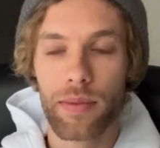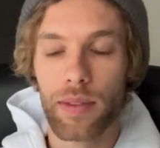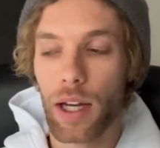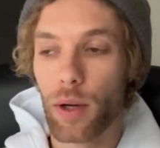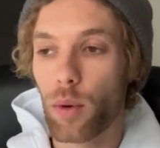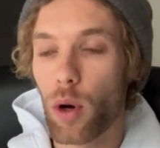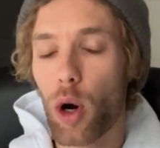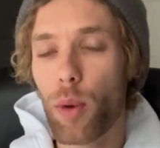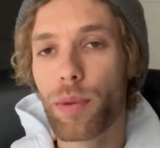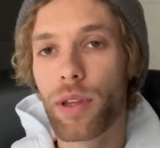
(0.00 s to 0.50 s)
Now,
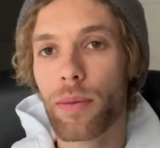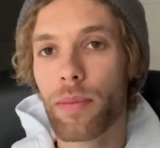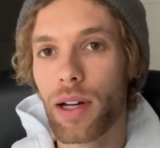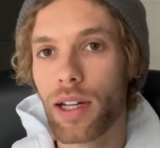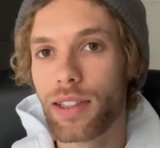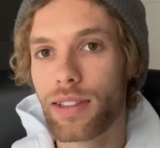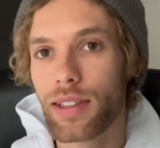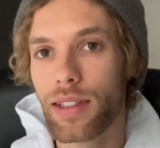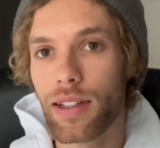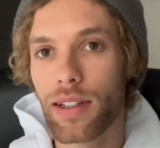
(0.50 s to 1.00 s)

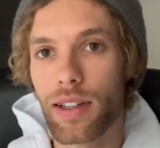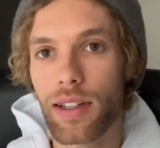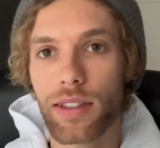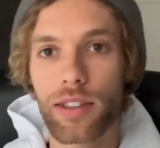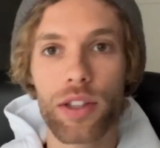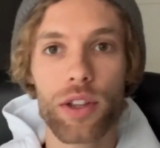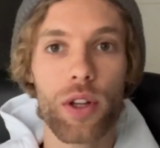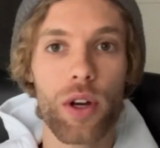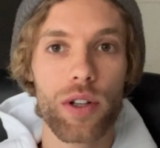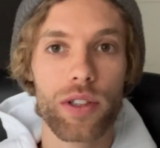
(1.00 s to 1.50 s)
optimizing is
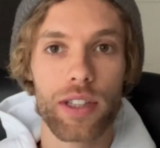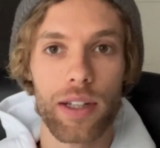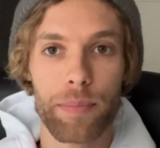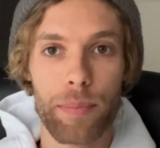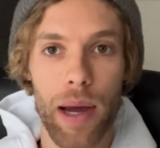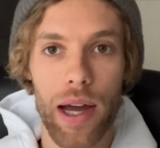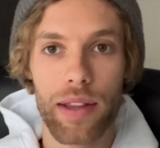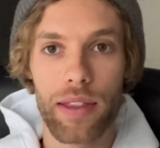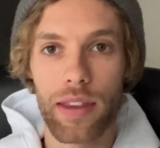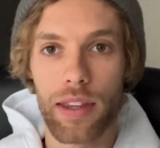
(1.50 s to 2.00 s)
not a
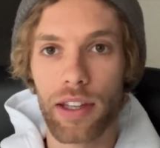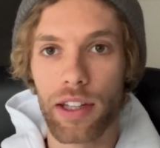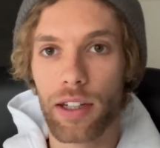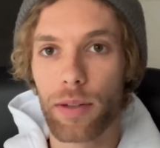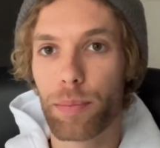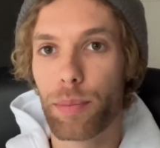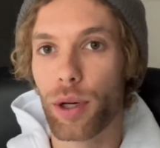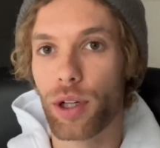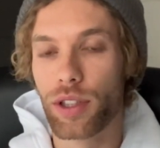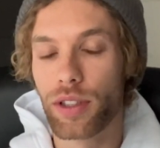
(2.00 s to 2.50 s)
bad thing
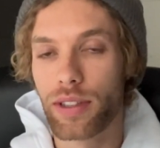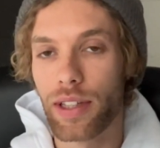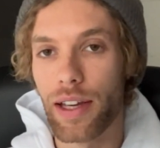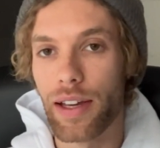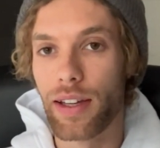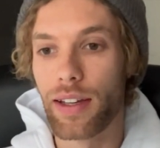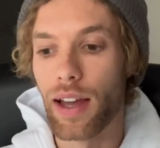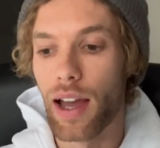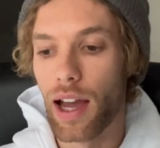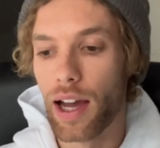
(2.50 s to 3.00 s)
per
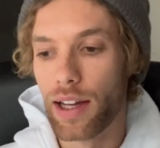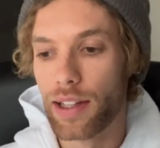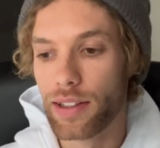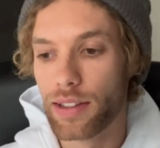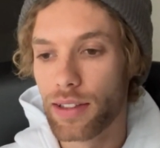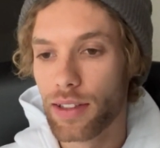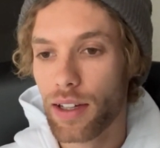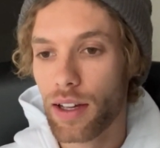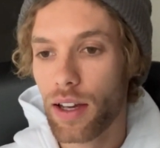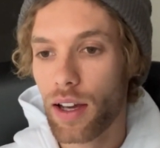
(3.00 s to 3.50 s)
se,
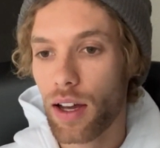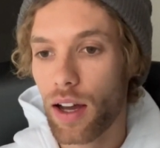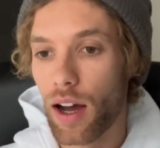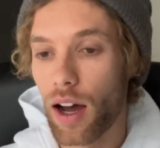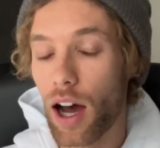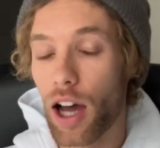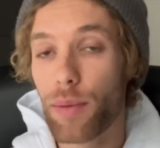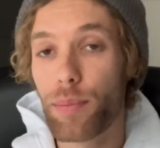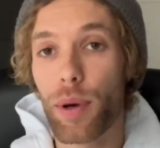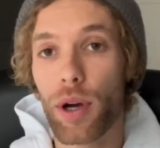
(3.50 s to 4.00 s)
and
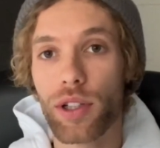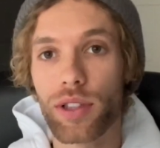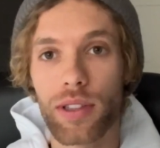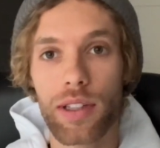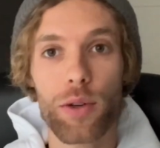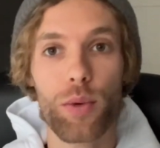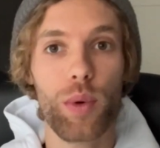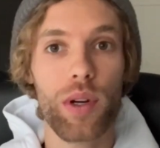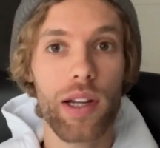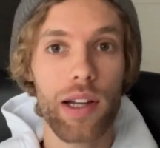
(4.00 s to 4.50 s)
I
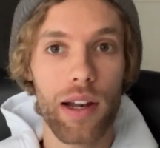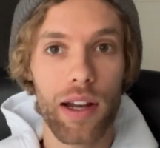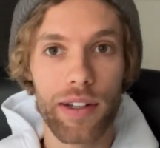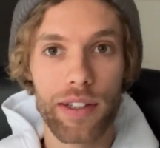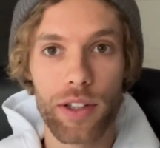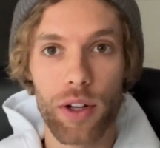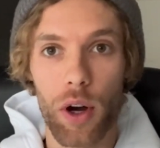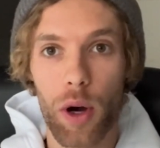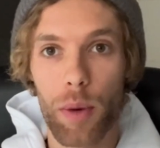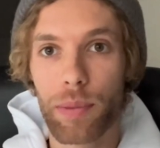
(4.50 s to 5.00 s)
personally really like
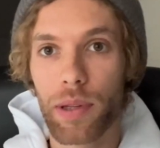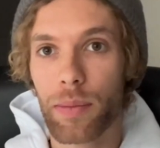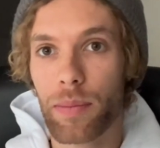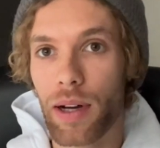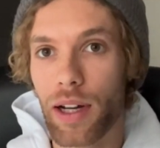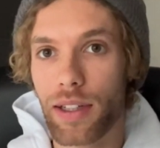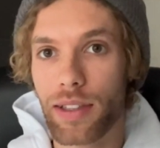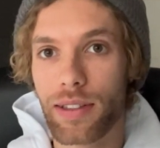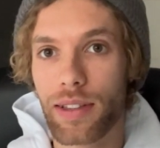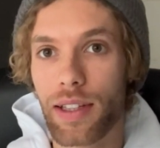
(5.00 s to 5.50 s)
to
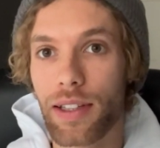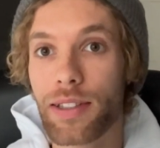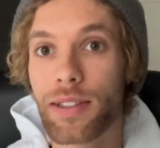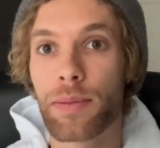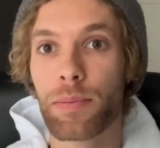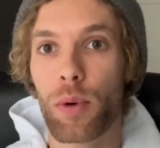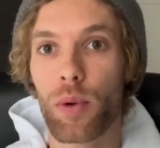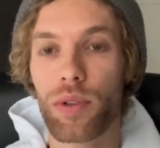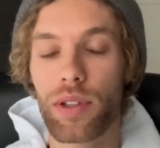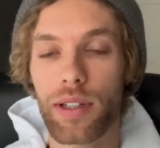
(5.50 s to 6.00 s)
optimize these
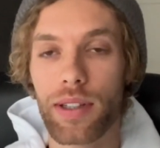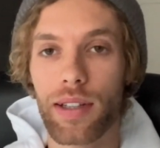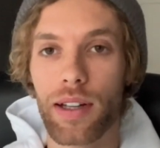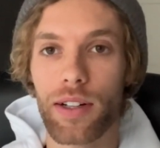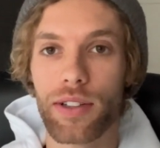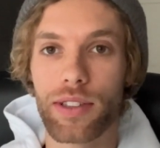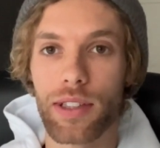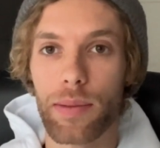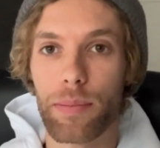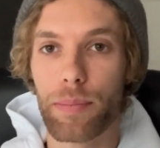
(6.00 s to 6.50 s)
small
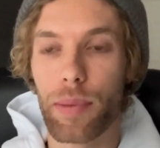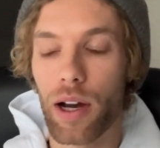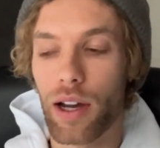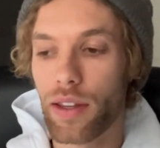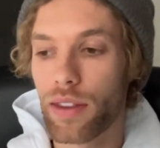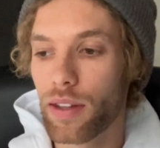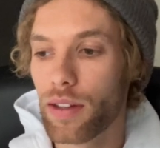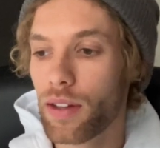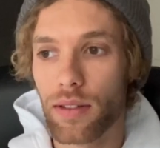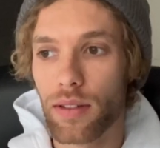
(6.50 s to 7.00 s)
details in
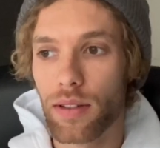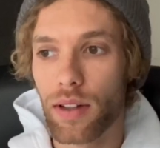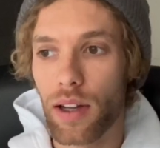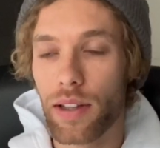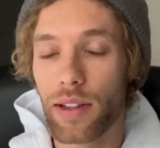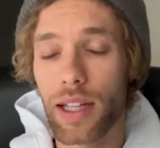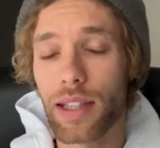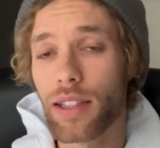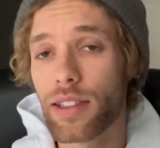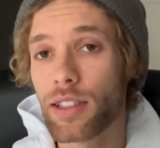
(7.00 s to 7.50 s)
Python, and
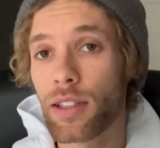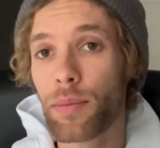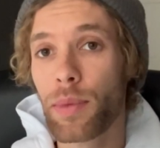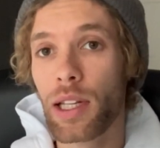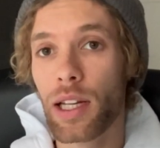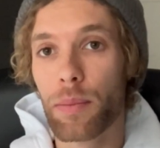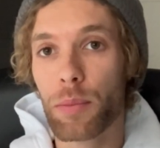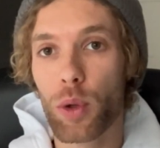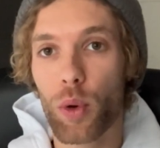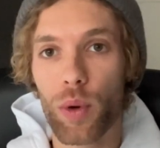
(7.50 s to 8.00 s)
that doesn't mean
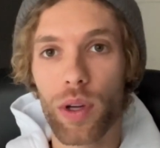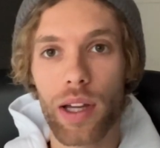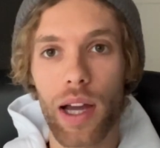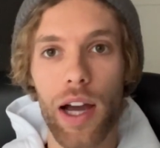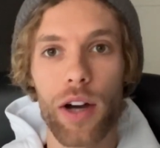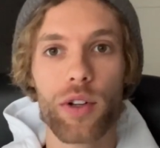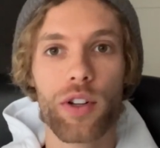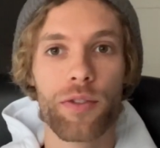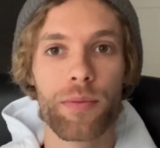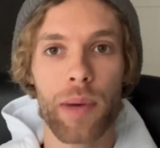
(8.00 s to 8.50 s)
I'm going
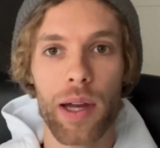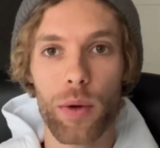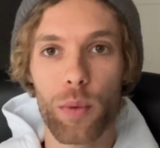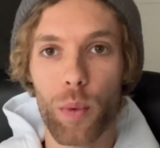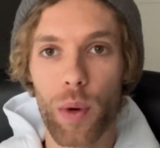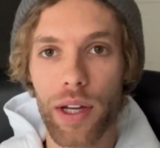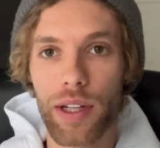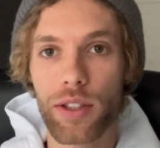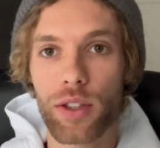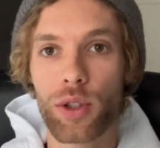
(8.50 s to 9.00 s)
out of my
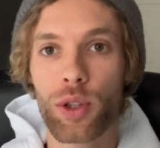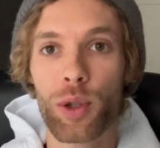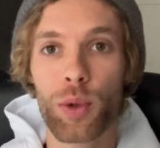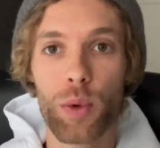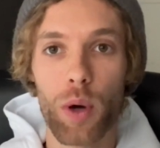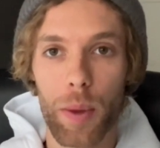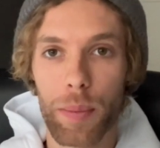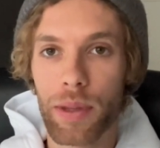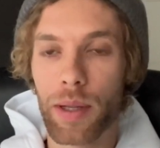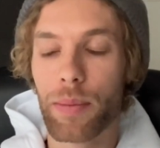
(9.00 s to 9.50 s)
way to
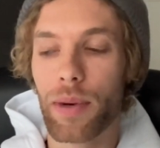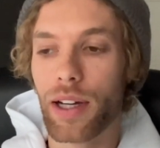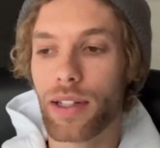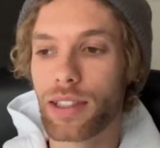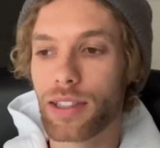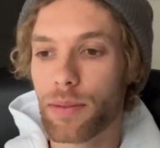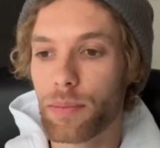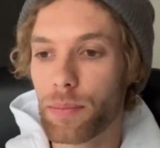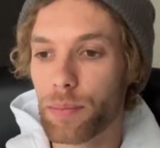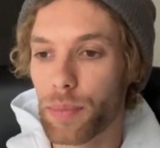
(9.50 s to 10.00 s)
optimize
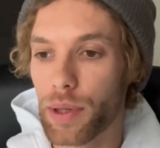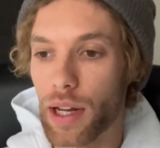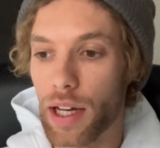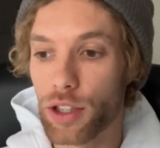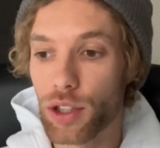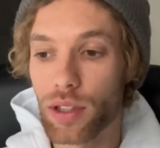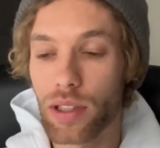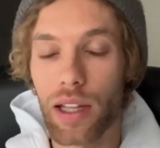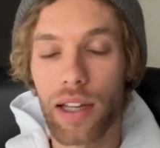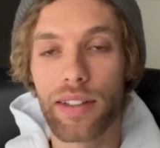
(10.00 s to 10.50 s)
them, but I
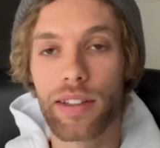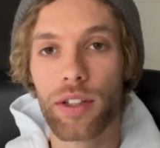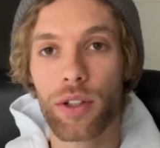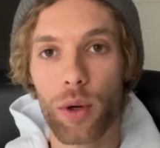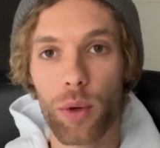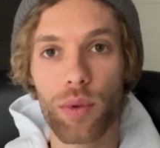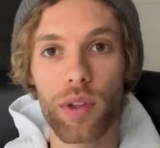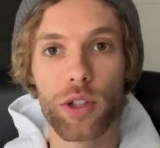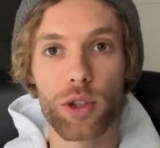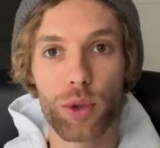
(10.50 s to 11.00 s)
just like to
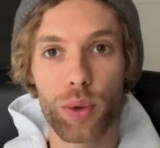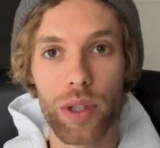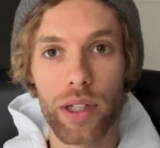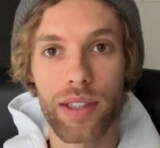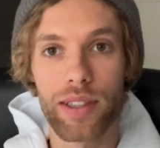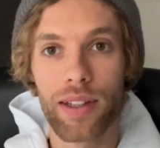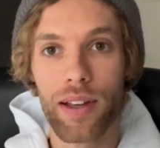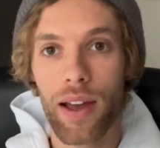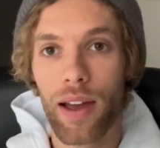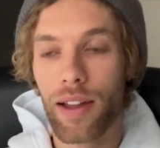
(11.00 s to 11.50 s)
know the
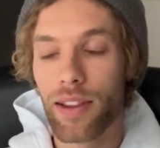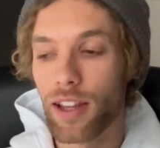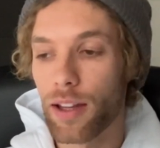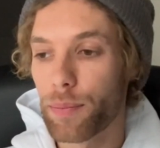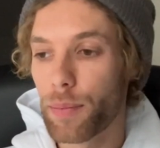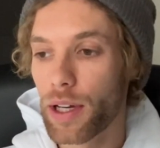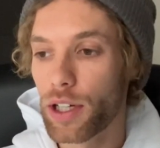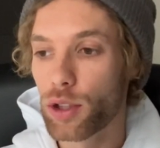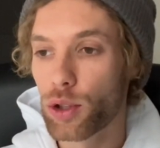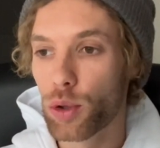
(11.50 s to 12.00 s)
tricks that
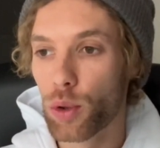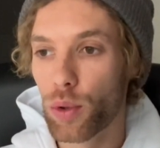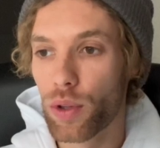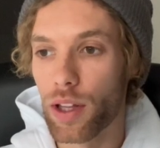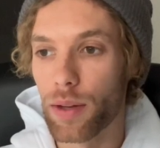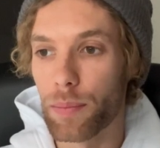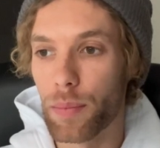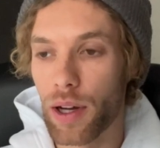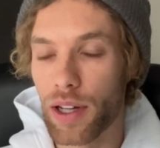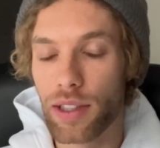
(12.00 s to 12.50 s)
make sure
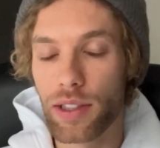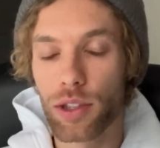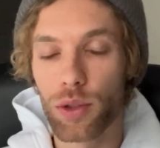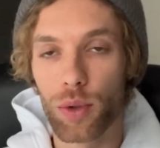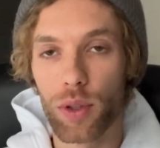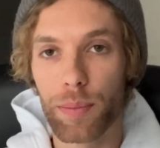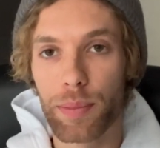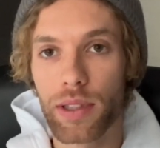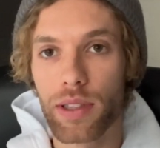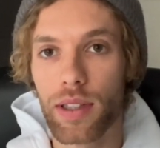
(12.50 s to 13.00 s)
that my
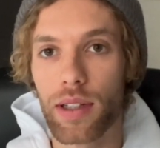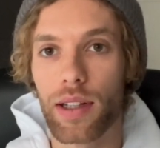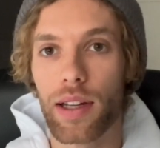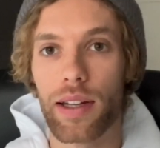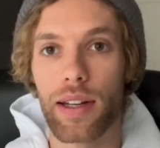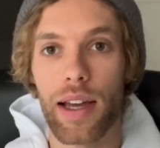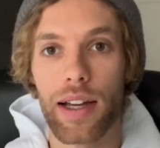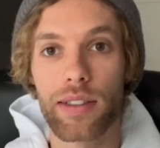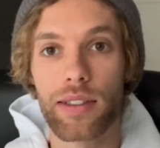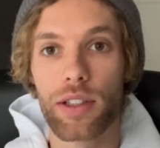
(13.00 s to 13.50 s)
scripts
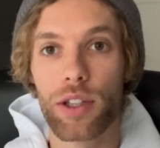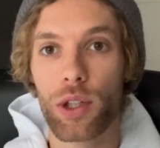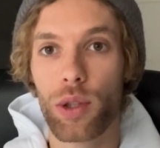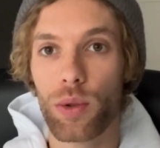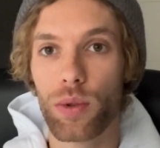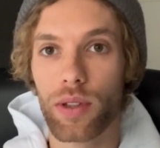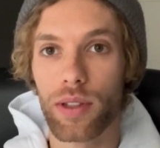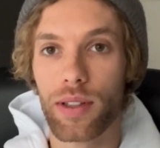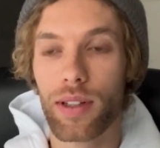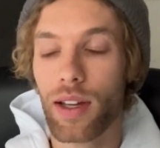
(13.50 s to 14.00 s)
get
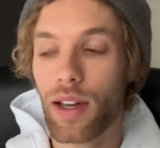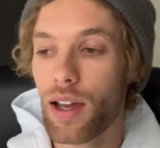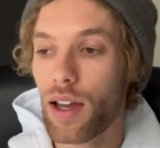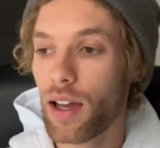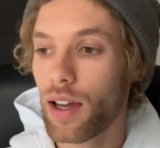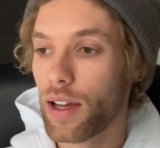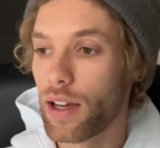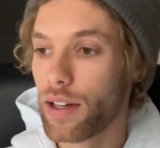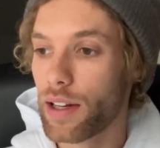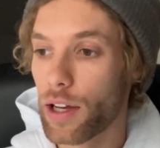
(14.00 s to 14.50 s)
executed
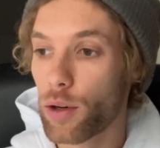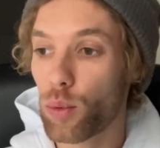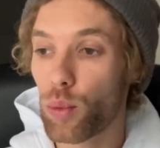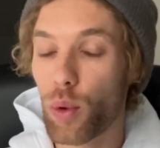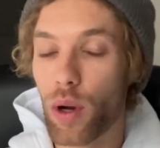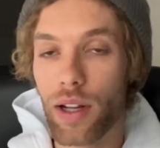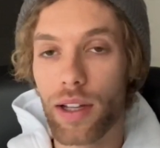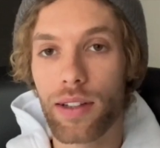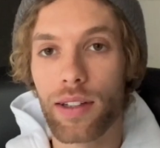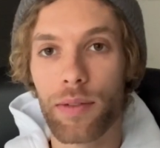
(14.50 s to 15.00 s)
in a
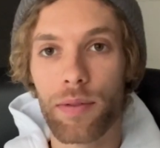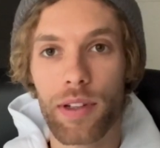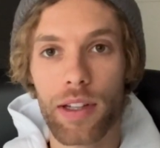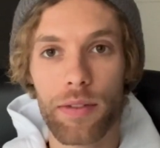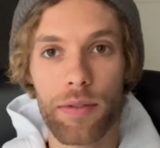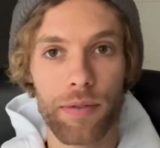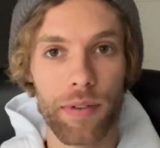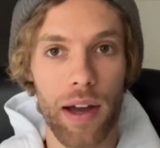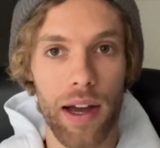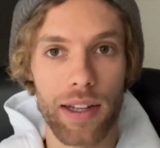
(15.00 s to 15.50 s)
relatively
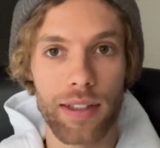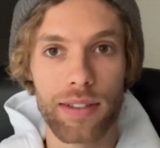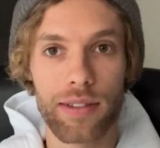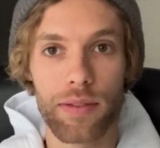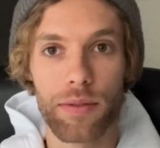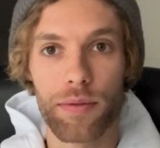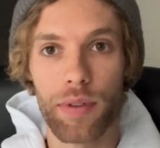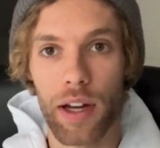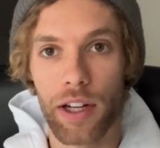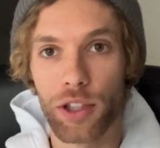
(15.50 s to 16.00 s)
fast
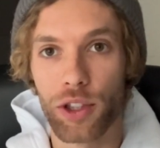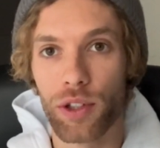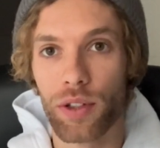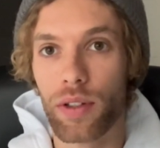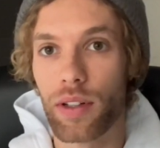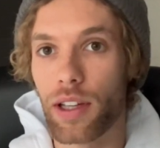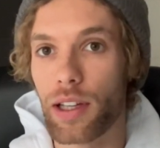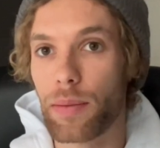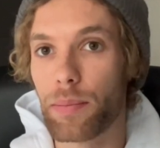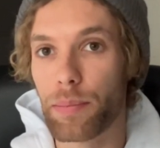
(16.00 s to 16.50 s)

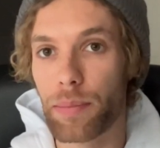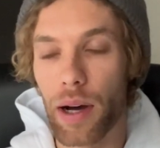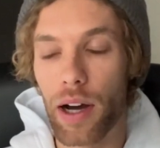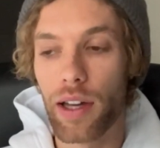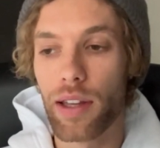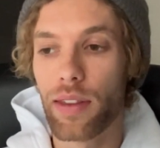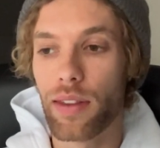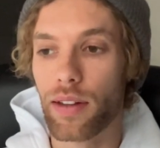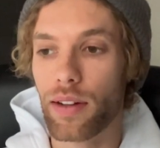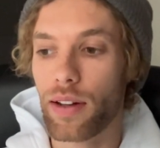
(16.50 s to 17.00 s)
fashion in
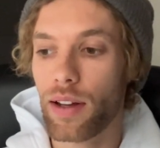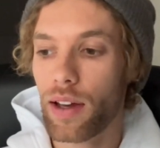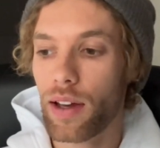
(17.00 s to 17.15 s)
Python.